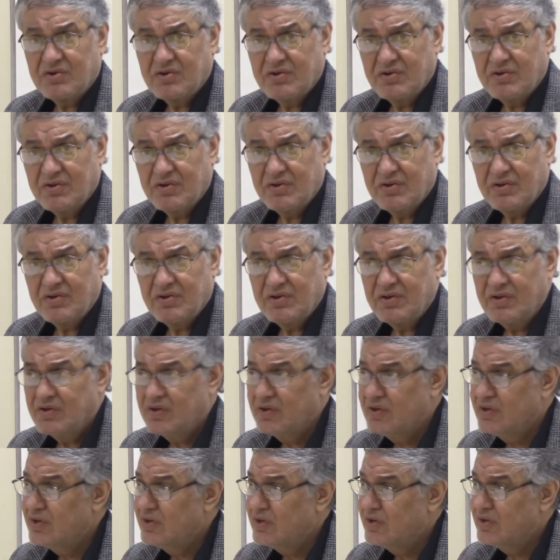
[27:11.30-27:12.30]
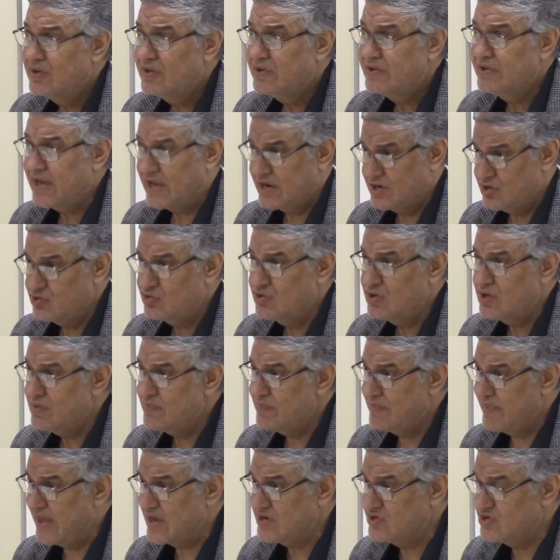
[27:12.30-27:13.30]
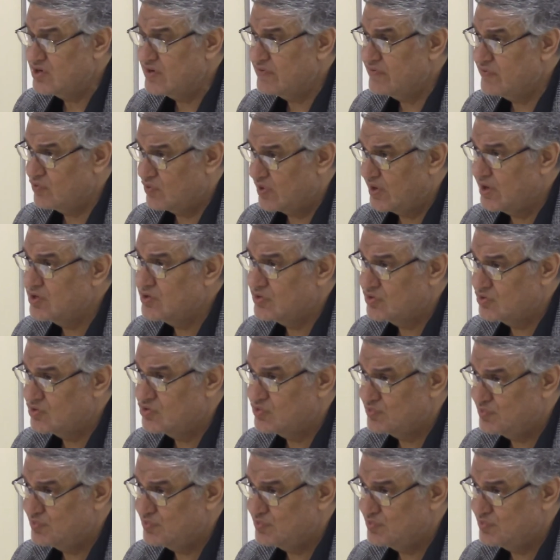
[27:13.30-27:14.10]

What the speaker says: Can you imagine if you wanted to speak for